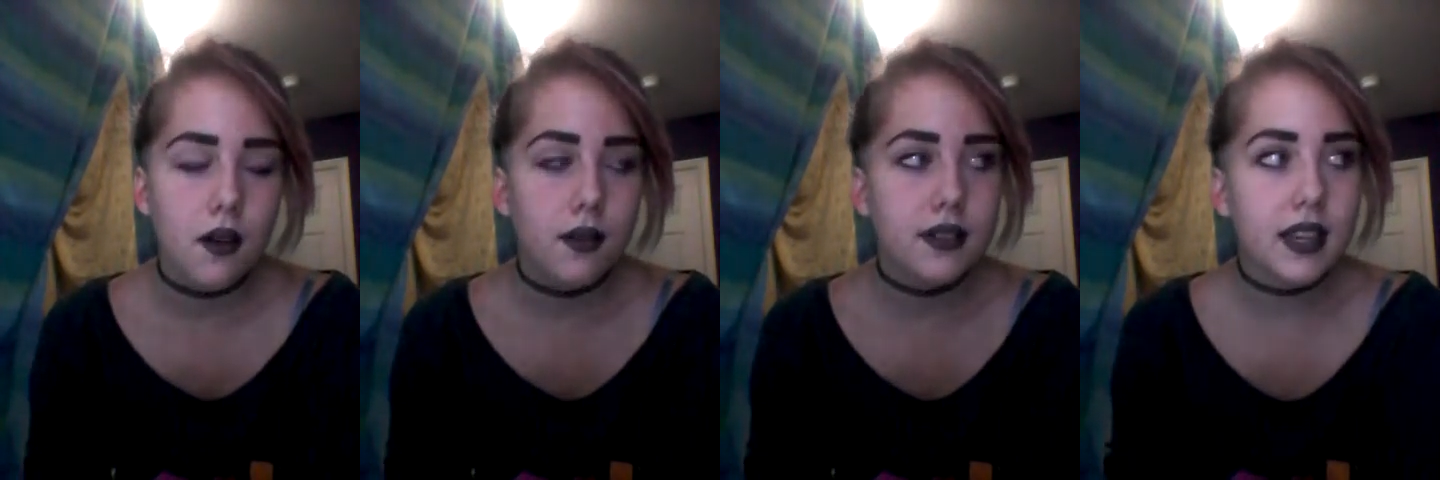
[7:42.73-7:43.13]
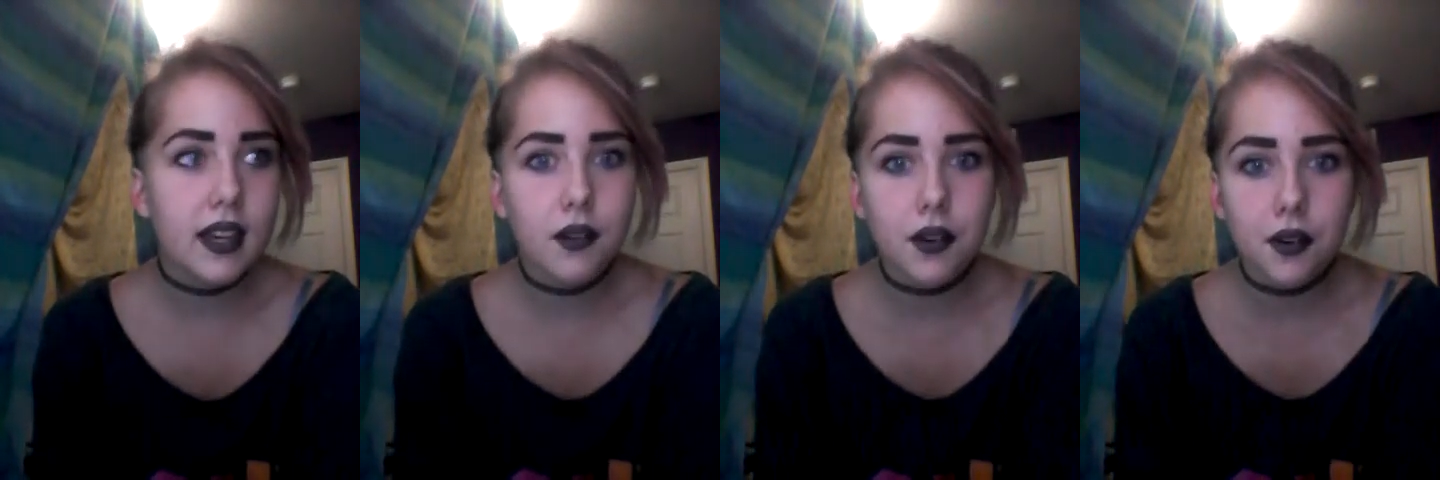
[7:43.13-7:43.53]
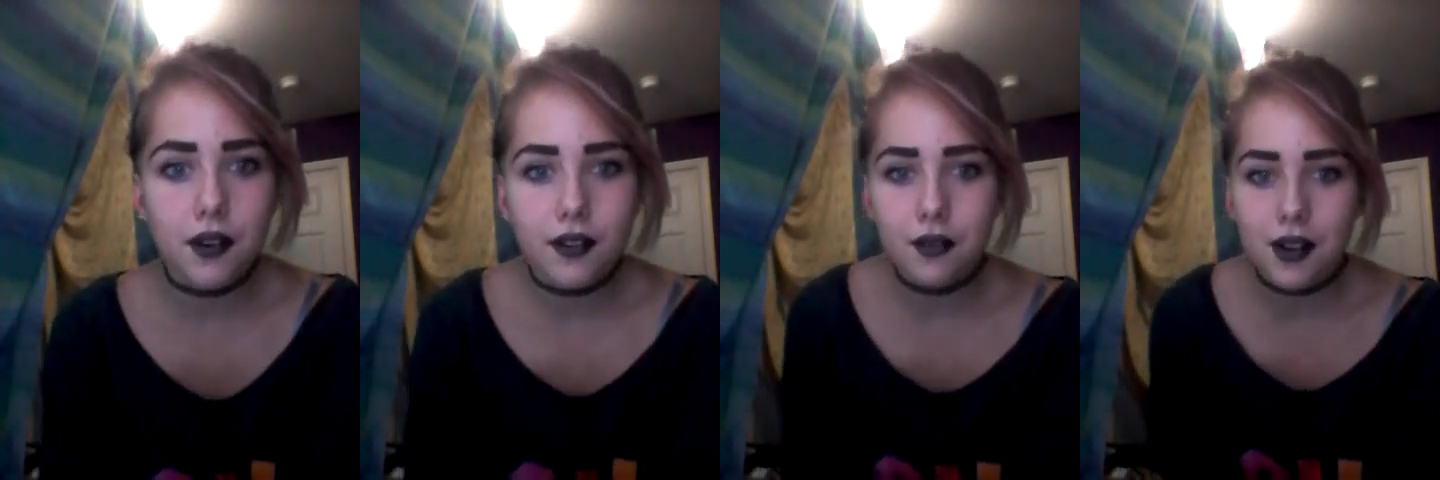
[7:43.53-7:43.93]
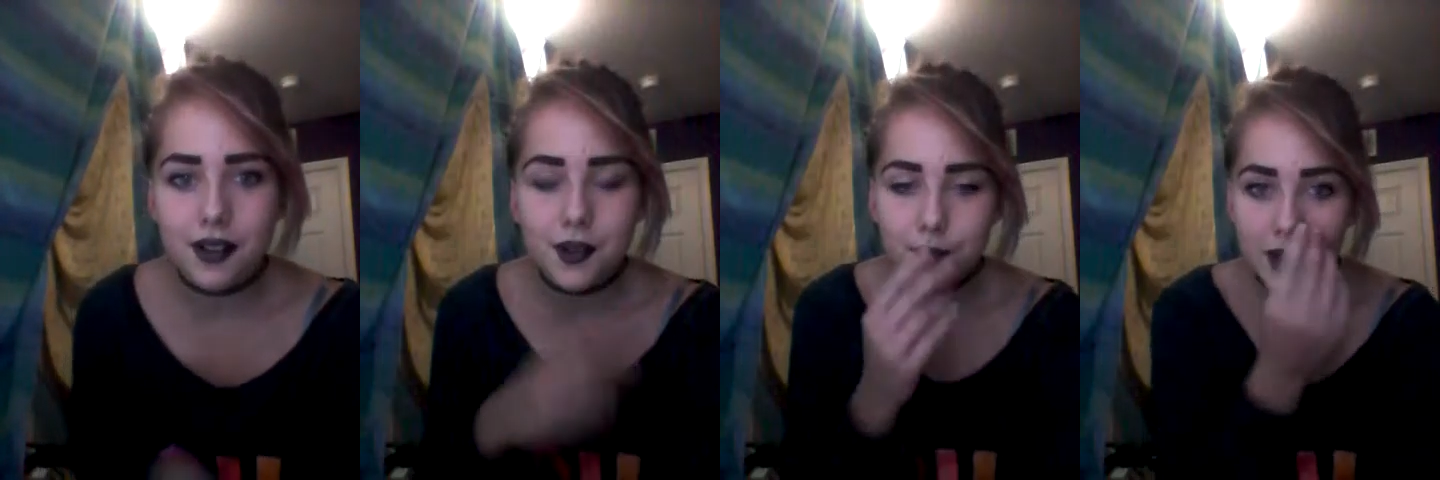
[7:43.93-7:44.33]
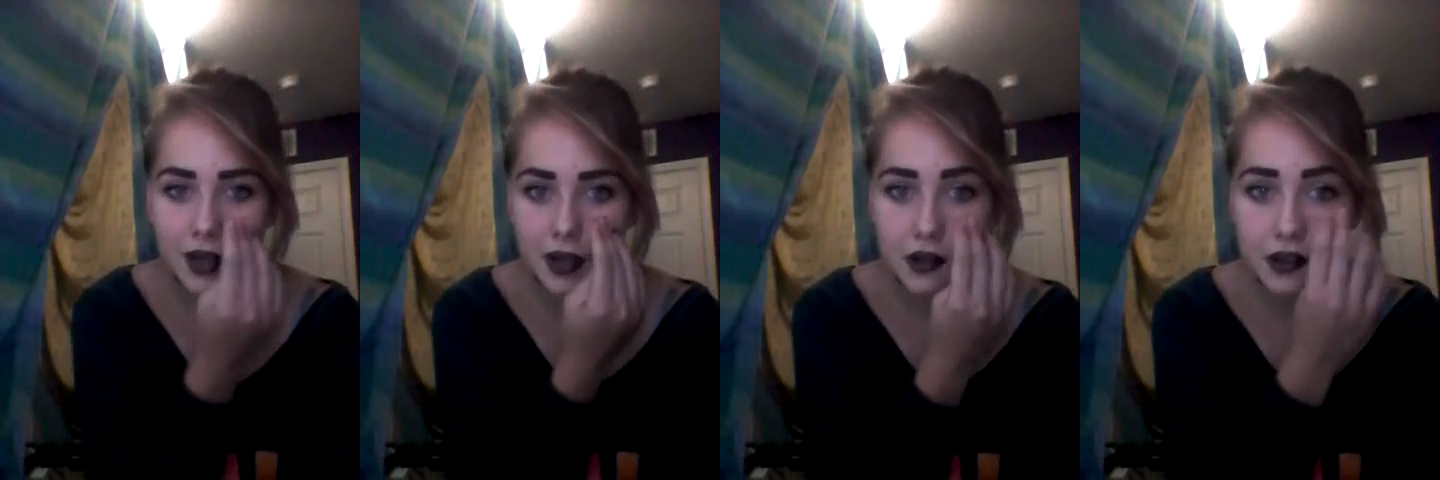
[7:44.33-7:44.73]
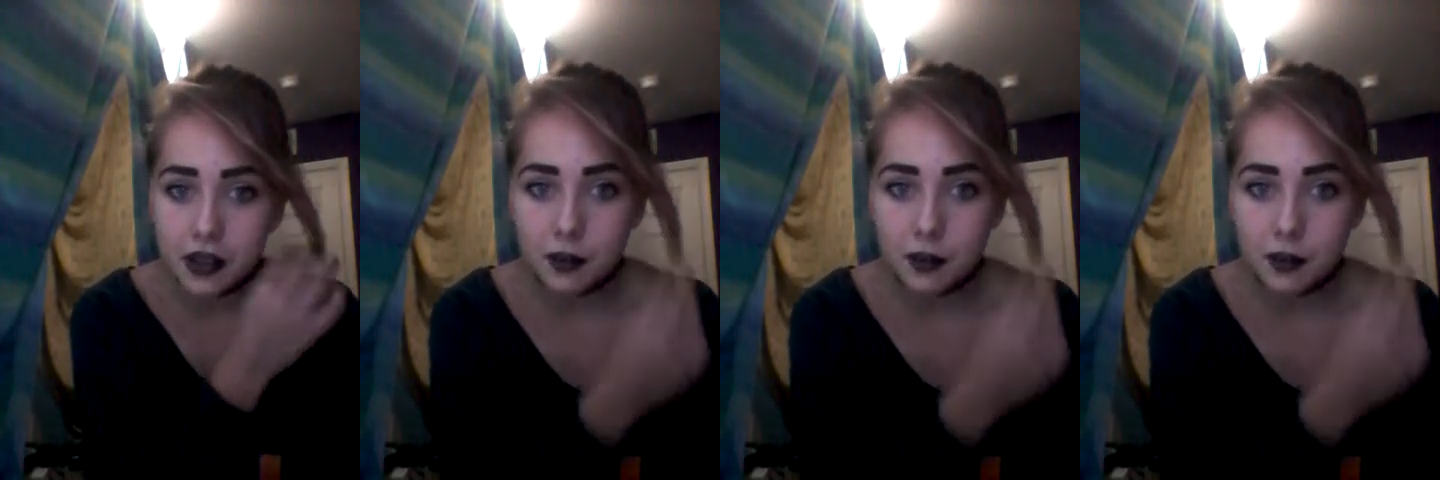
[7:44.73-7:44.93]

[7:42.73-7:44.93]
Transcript: once again, I want to welcome uh,